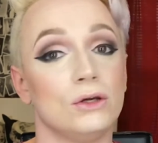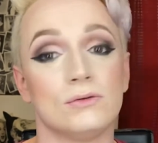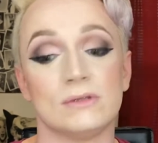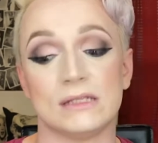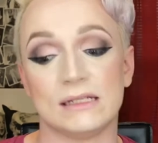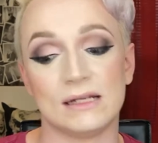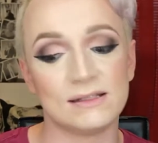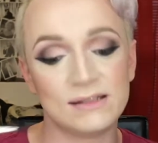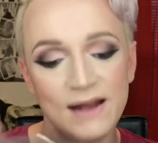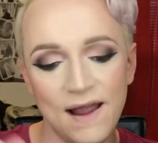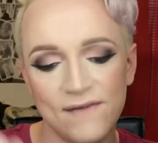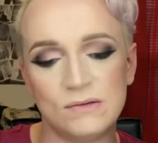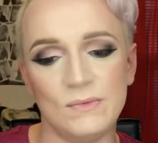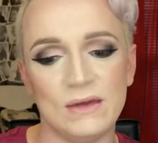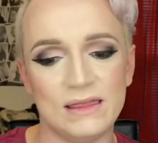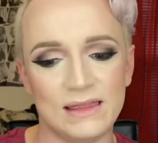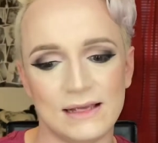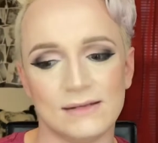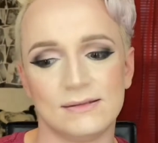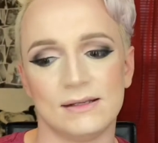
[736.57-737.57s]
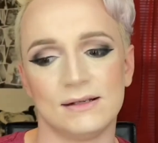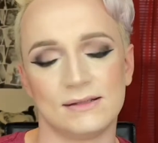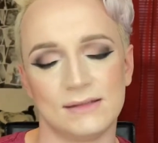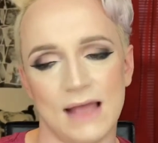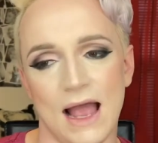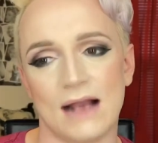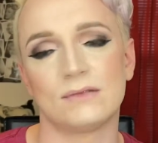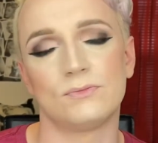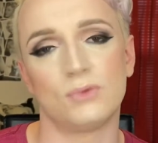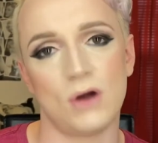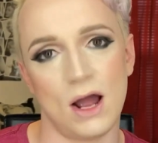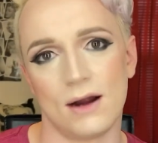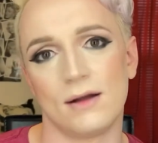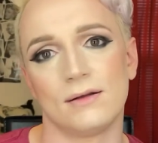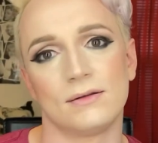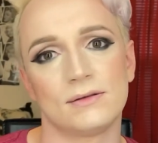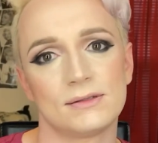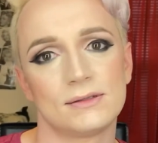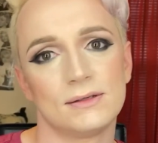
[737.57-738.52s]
It doesn't have to be these exact products.